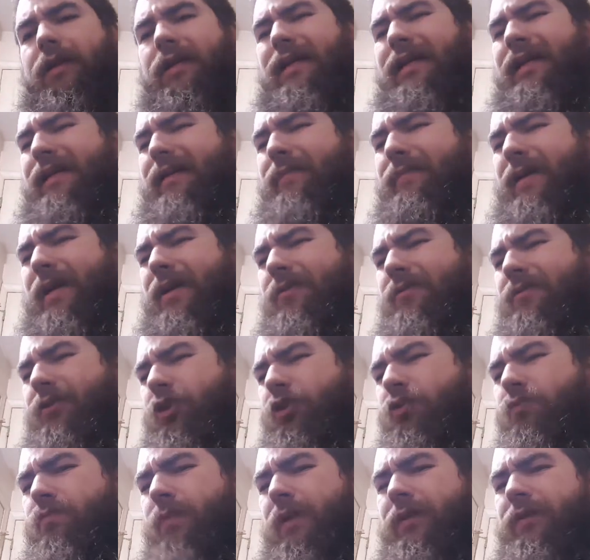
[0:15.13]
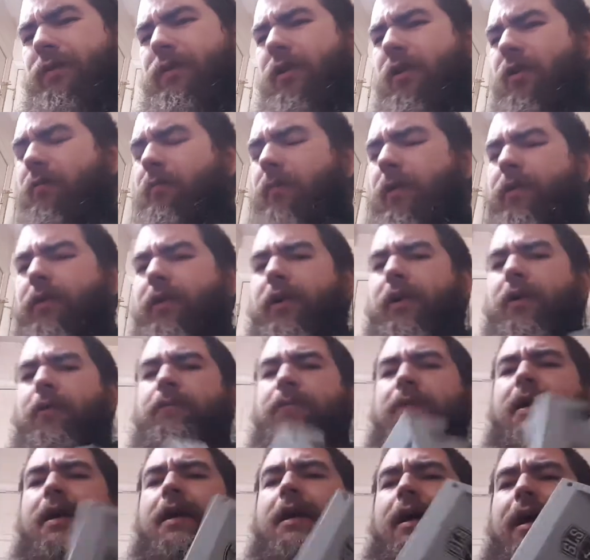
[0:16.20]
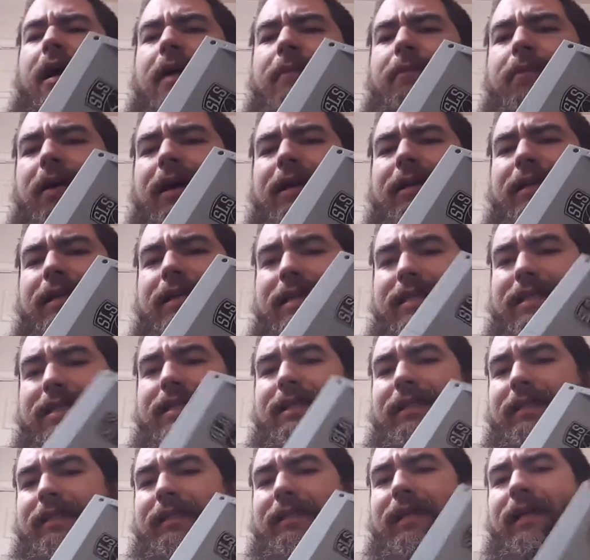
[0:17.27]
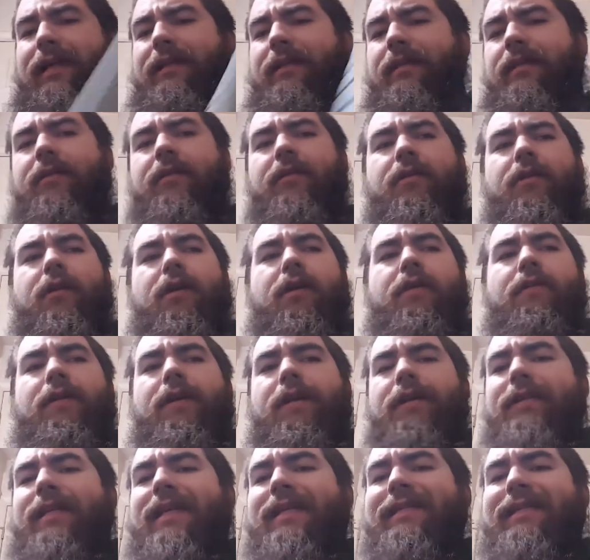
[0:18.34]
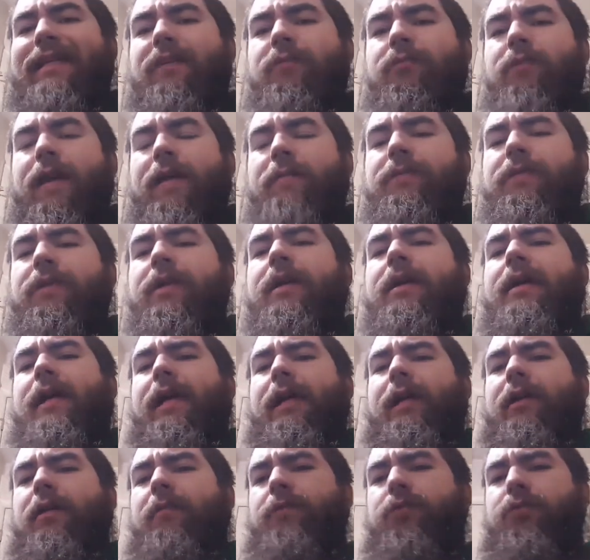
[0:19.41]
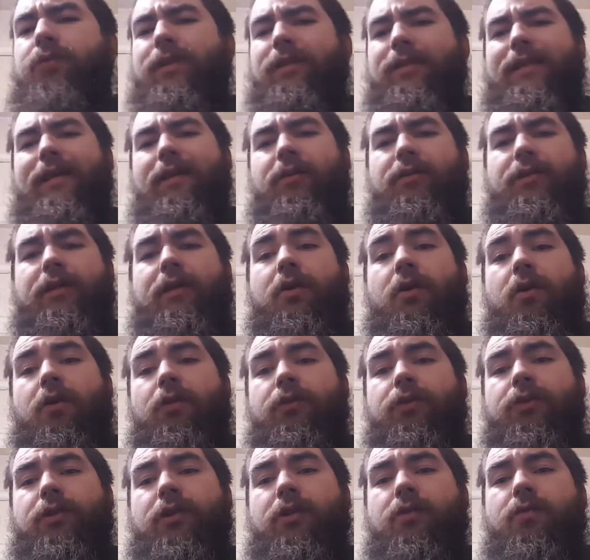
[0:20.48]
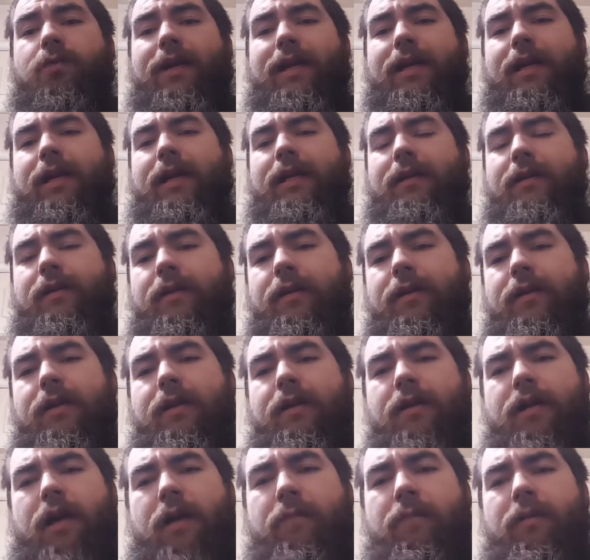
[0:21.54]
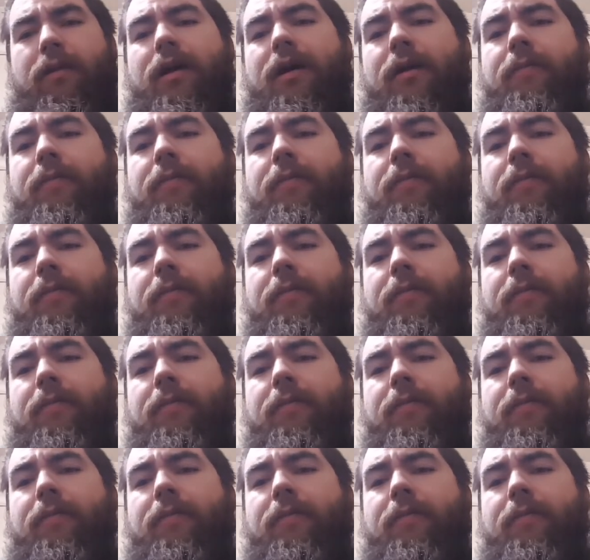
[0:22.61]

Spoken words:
about 2 months ago, a month ago, I bought this set of Tech Deck ramps. It comes with a stair set also, and a couple